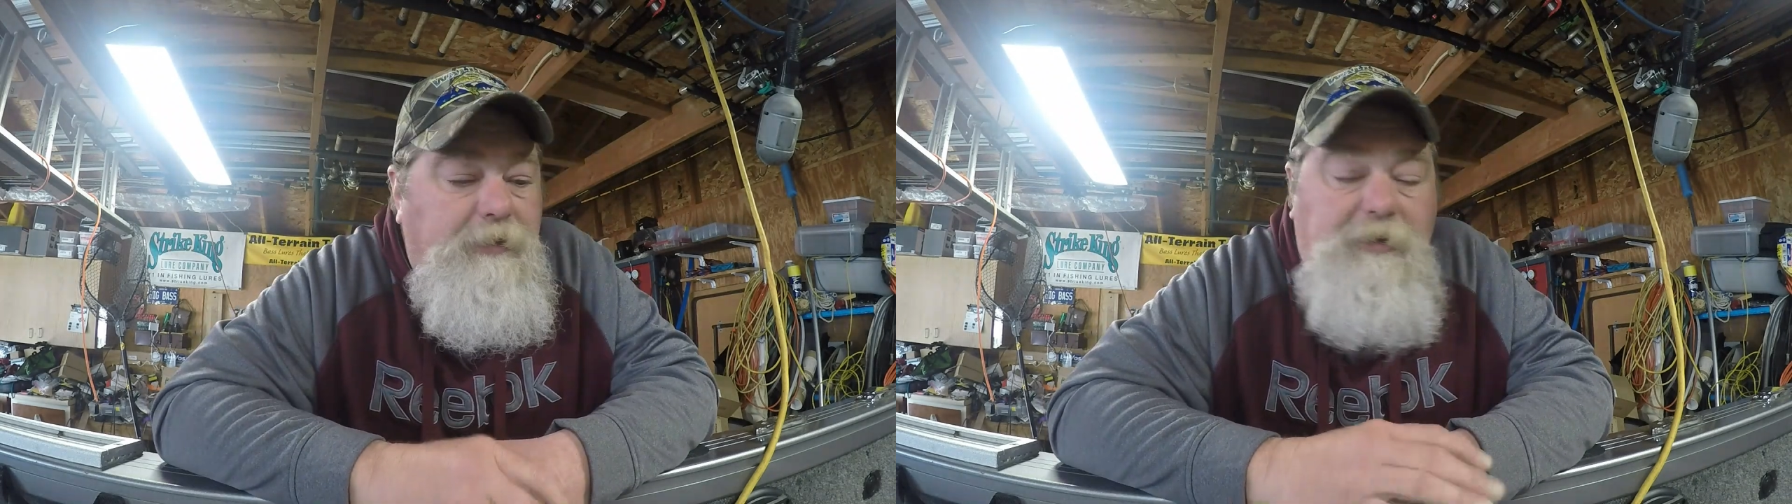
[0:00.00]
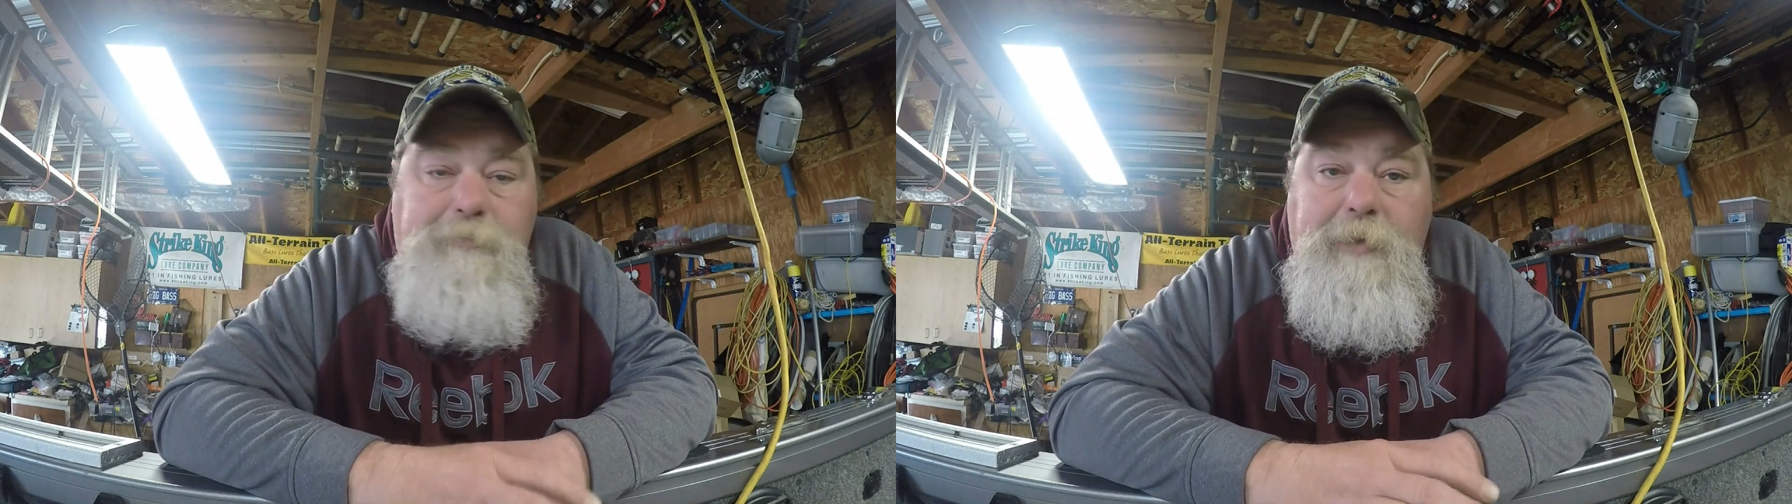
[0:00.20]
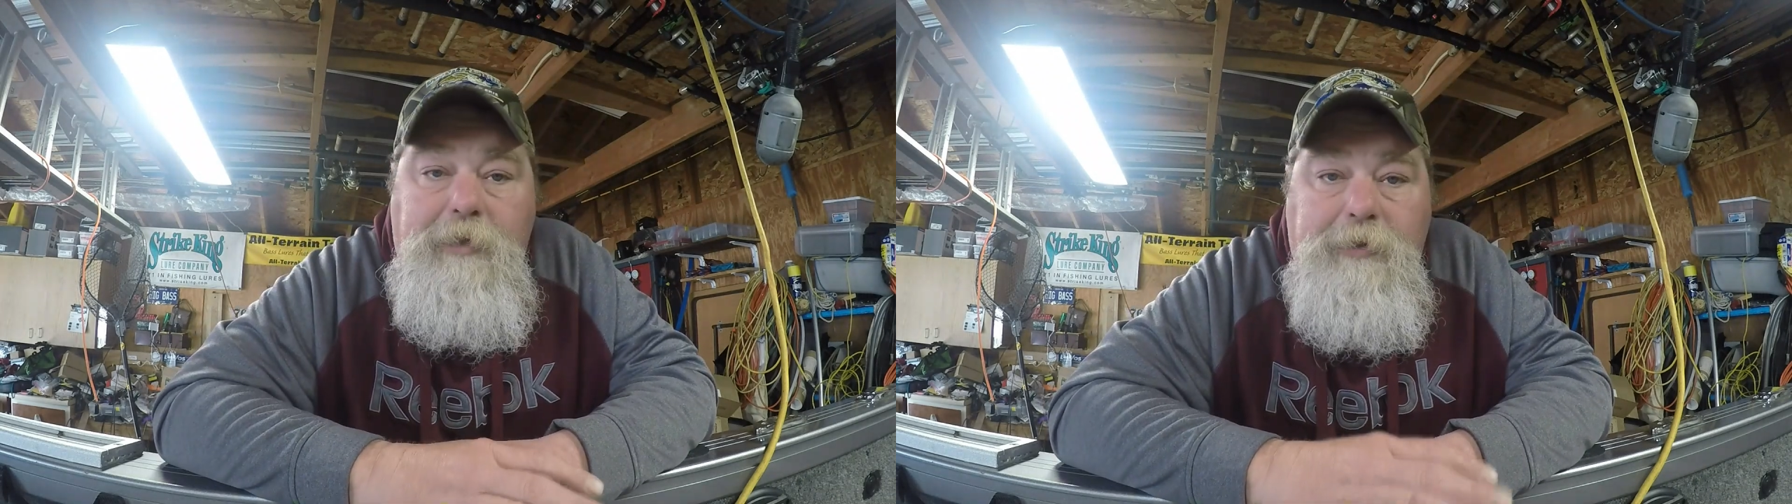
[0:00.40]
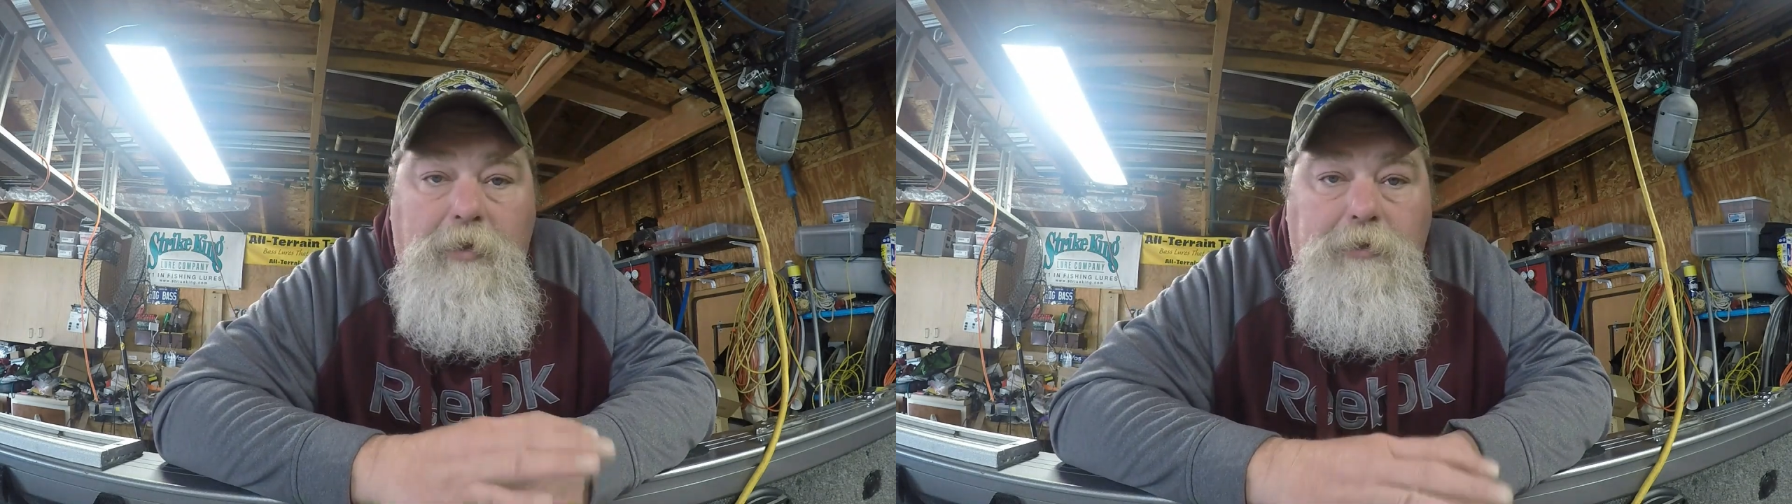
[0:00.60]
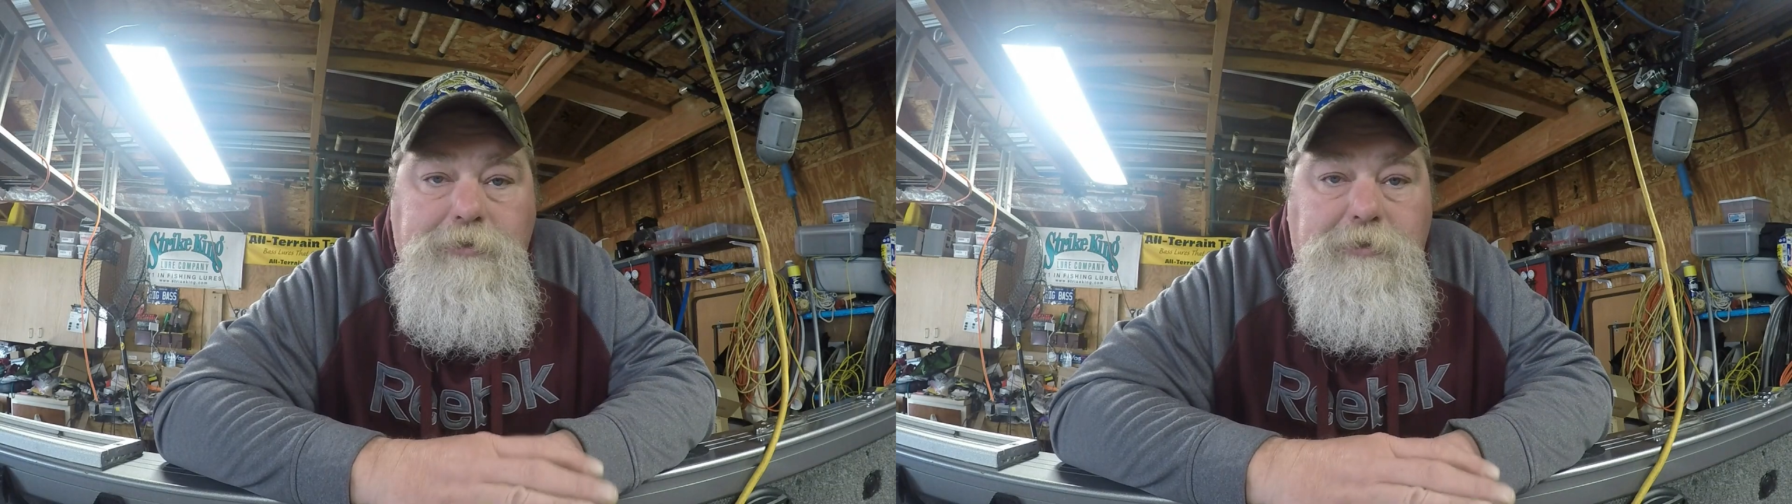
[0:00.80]
This
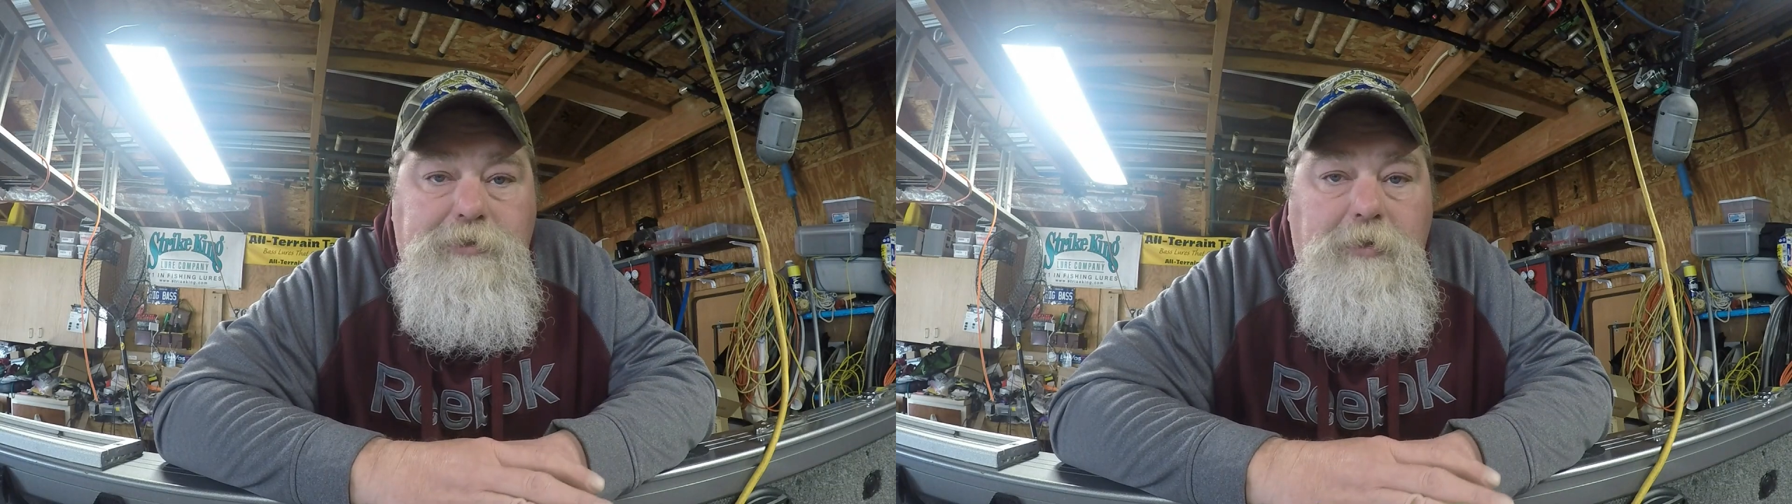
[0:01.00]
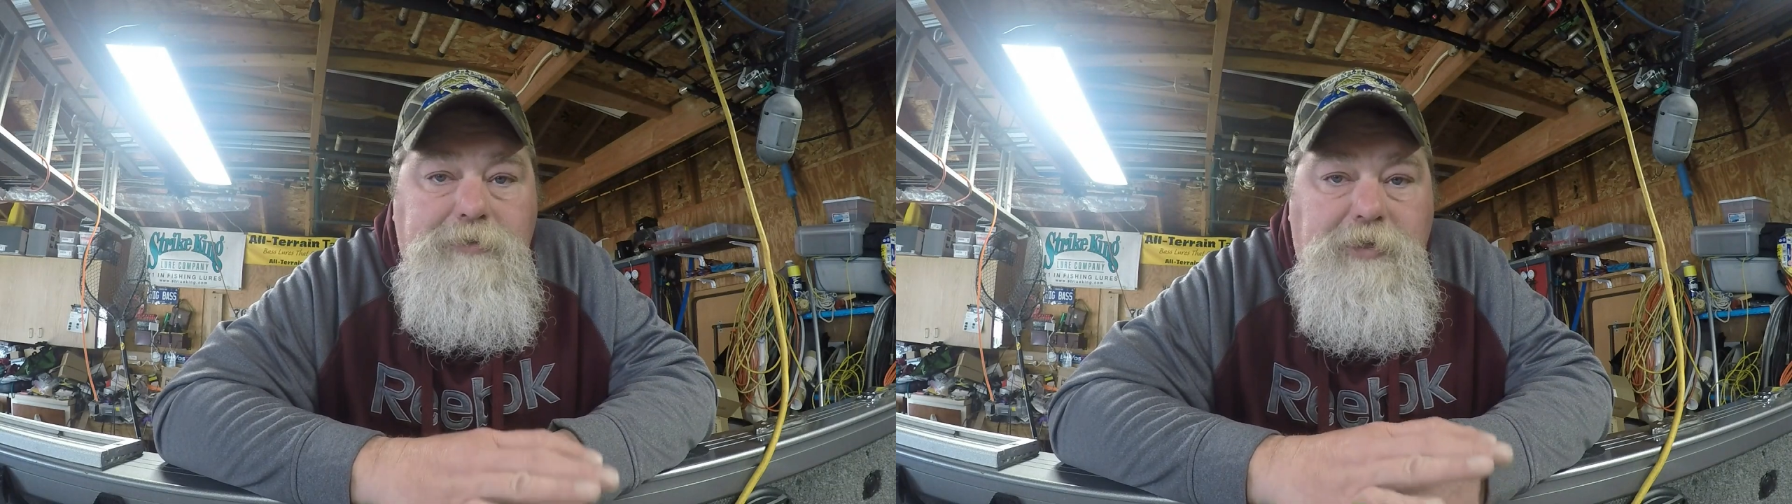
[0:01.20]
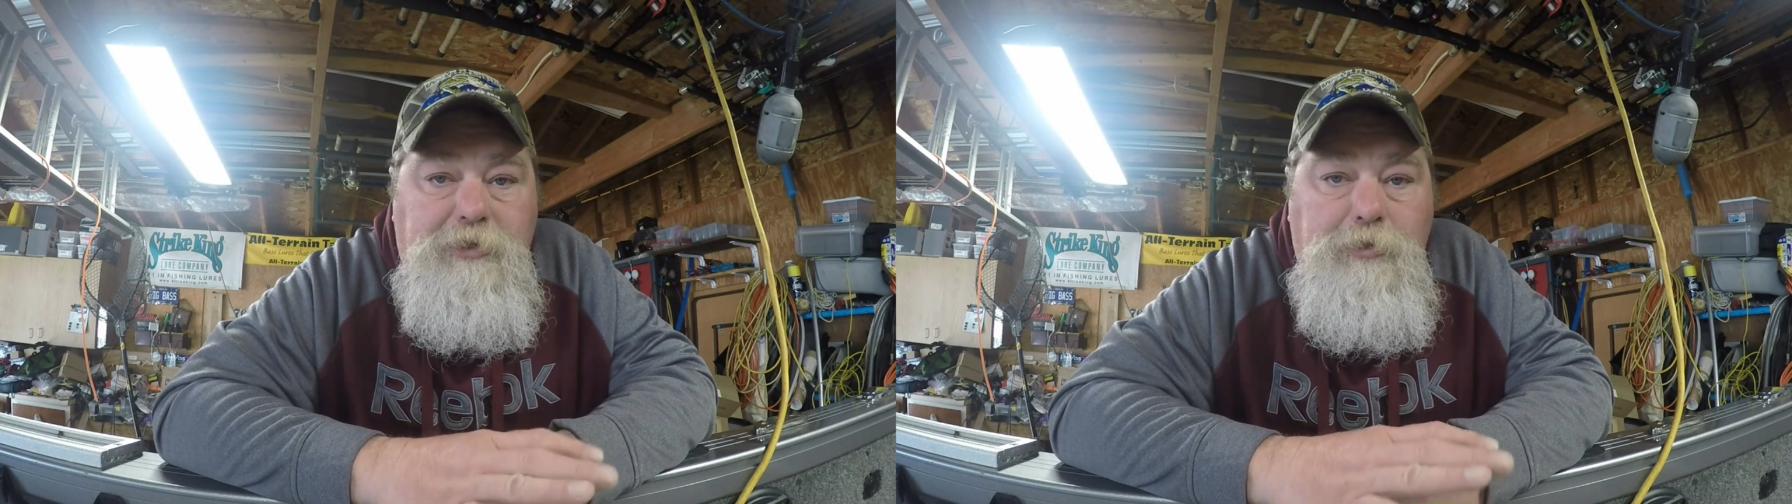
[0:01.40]
battery also serves the